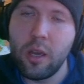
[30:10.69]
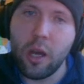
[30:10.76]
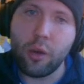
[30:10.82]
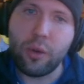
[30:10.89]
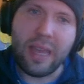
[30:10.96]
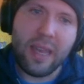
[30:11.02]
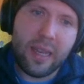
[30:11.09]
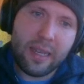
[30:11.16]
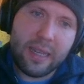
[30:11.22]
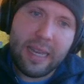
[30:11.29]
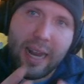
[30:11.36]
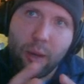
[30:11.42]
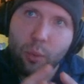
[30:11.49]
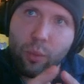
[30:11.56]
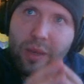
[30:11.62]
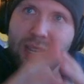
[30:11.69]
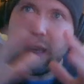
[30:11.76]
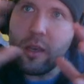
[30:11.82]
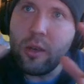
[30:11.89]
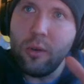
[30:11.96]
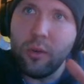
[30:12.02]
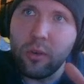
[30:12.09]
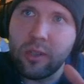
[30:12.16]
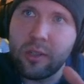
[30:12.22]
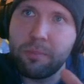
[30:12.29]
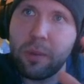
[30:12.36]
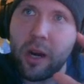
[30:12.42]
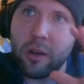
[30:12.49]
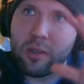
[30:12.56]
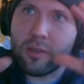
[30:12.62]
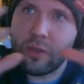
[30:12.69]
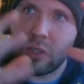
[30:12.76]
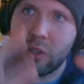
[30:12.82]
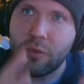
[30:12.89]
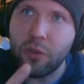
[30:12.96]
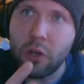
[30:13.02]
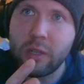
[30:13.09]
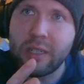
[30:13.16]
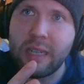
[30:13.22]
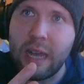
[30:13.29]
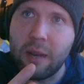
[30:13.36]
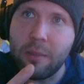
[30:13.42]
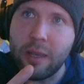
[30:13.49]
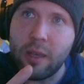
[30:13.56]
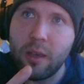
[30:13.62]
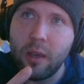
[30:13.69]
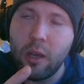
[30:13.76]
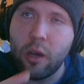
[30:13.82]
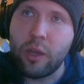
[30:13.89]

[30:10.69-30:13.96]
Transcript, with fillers: Okay, can I reuse parts of this first enemy?